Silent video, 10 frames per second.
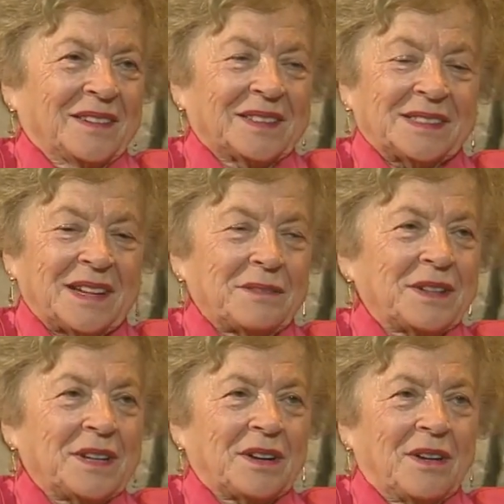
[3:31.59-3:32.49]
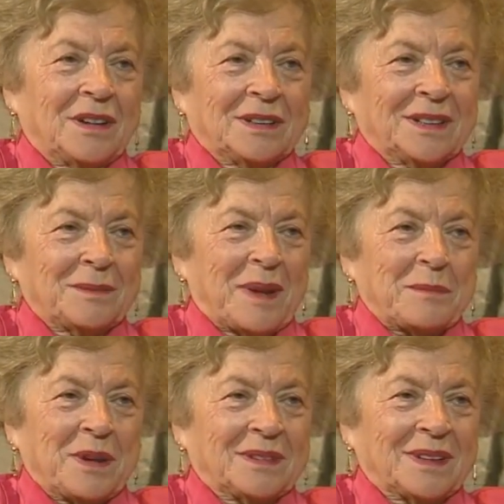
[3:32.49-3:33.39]
As seven-year-old, my
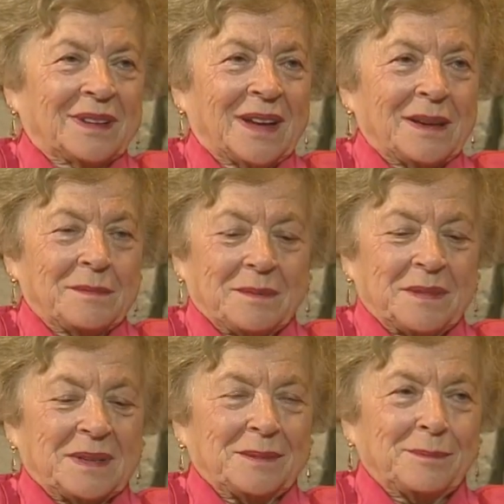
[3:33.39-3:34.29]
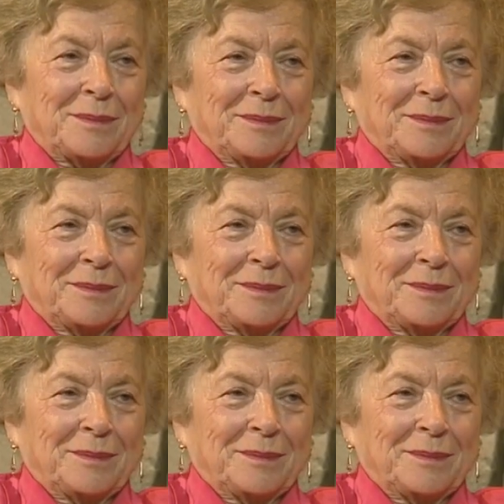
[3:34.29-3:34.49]
mother came and